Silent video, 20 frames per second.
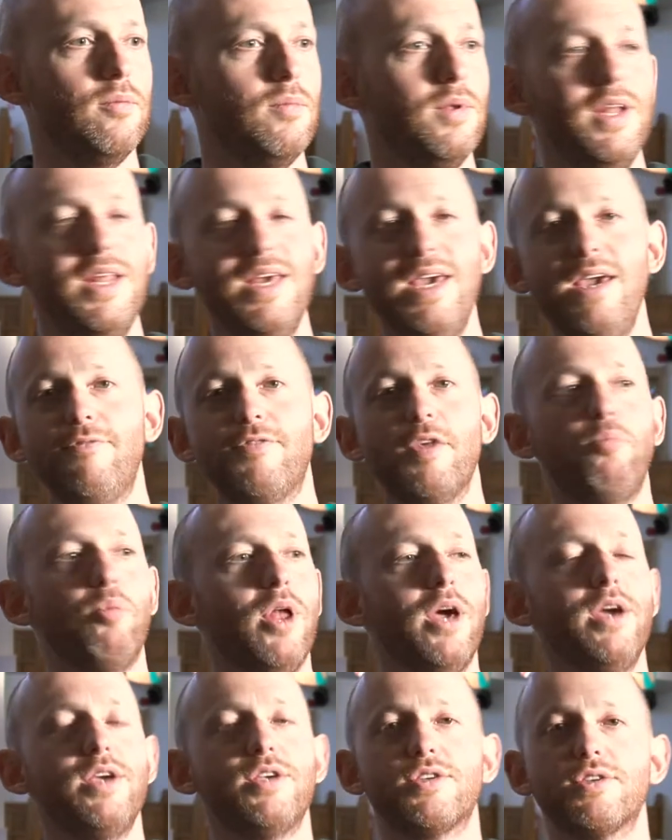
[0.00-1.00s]
leave the
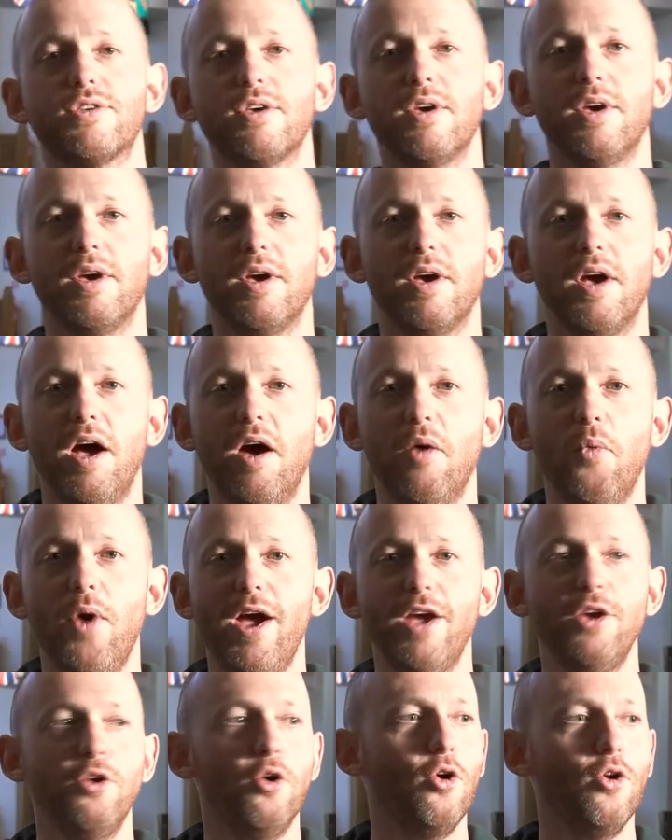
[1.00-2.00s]
place
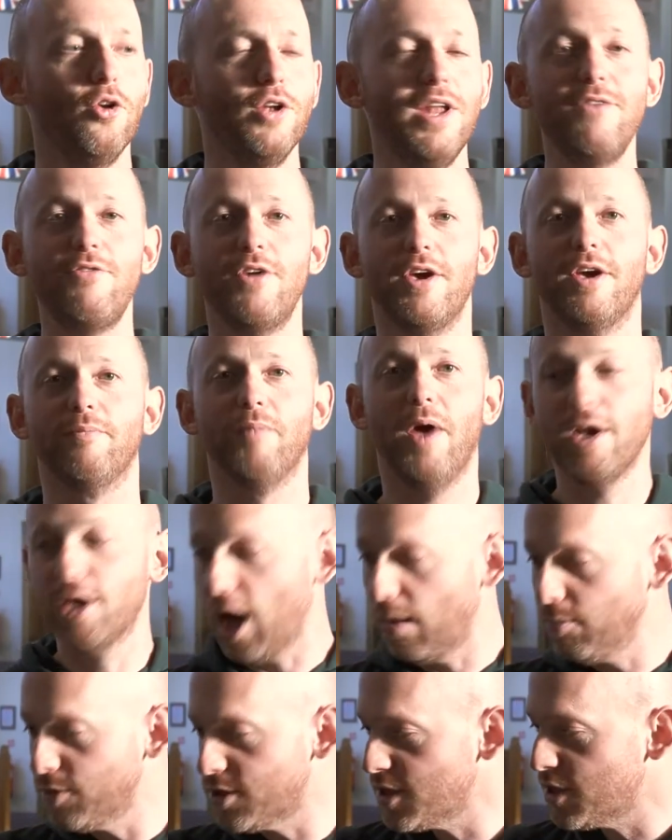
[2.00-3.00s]
where you're living and
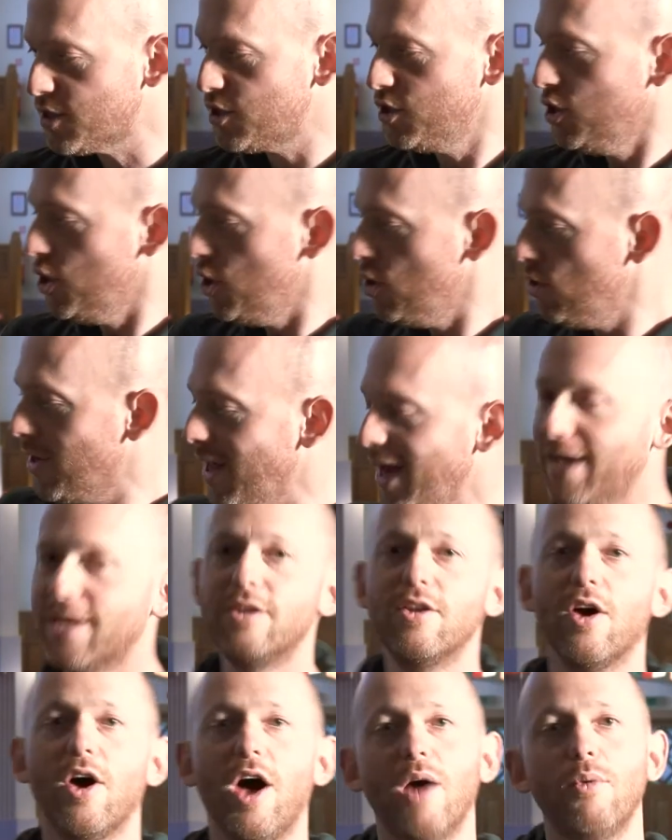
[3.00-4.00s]
come to this new
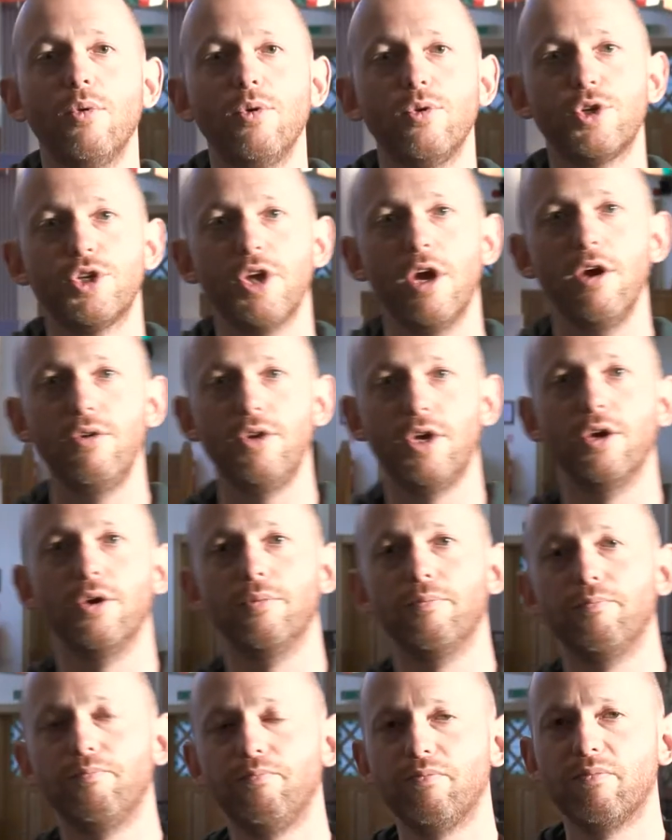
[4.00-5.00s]
land I will show
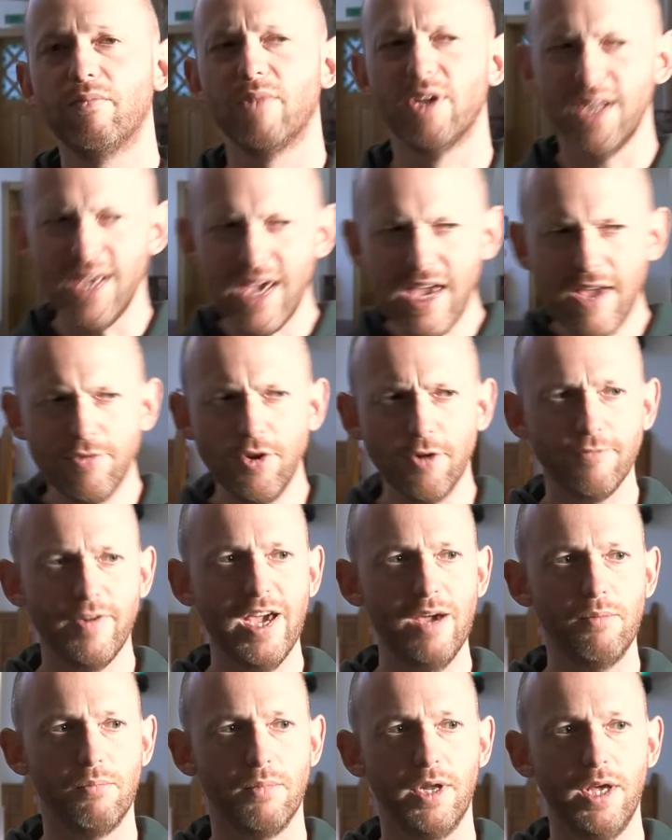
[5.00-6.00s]
you. Leave your
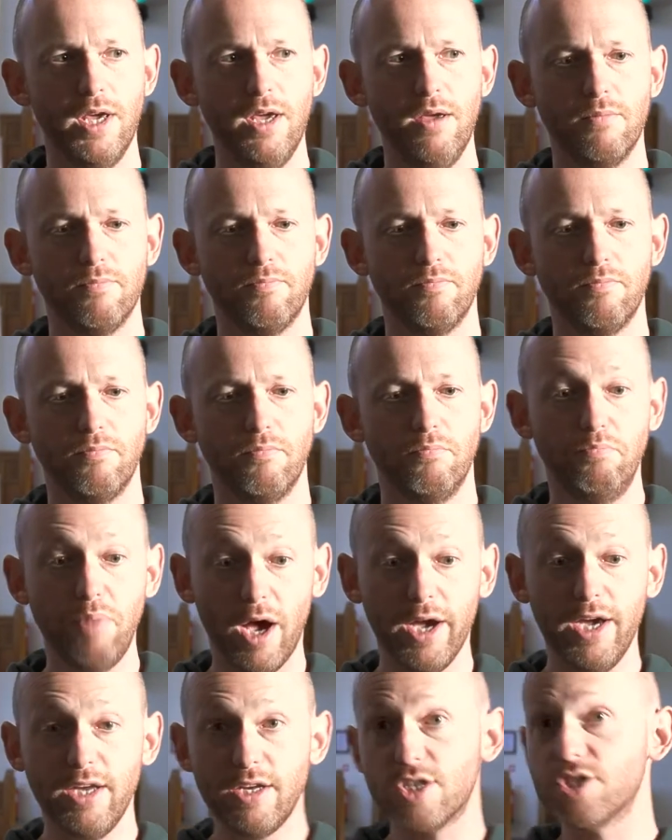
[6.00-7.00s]
family,
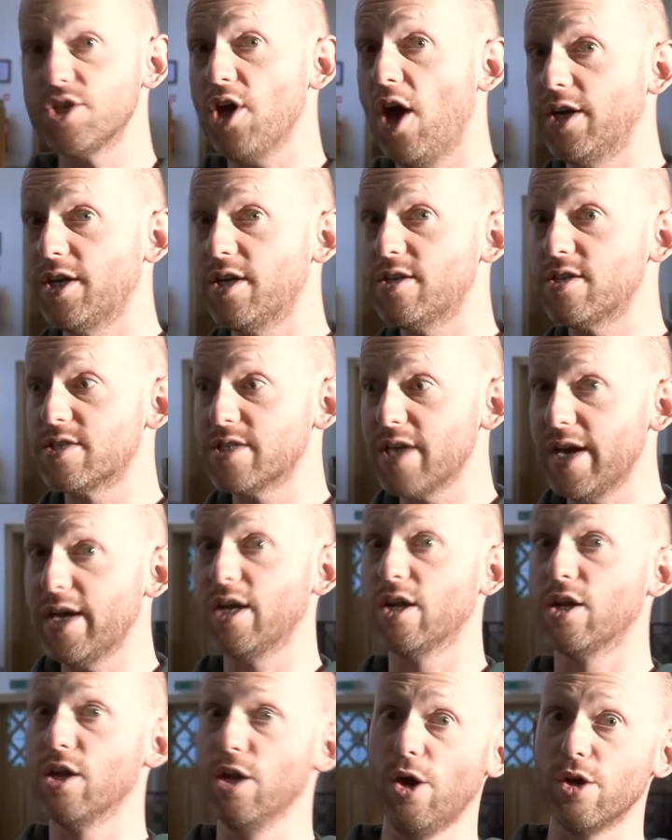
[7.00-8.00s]
but he decided to
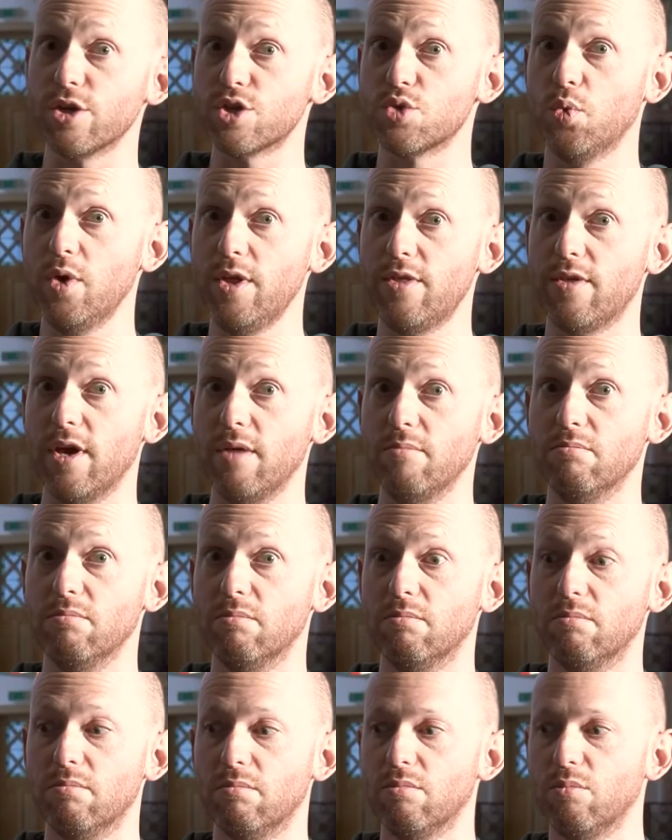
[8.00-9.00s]
take Lot with him,
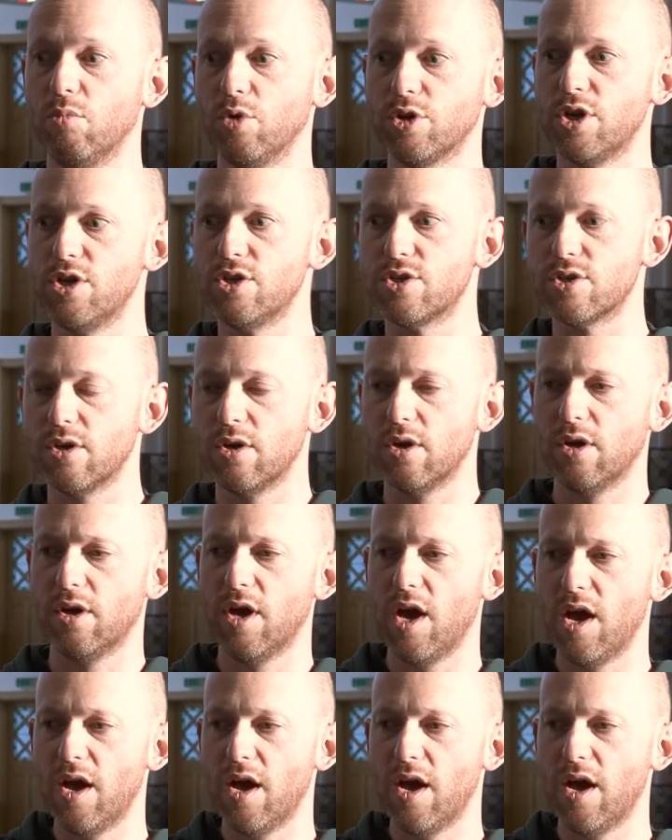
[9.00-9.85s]
which is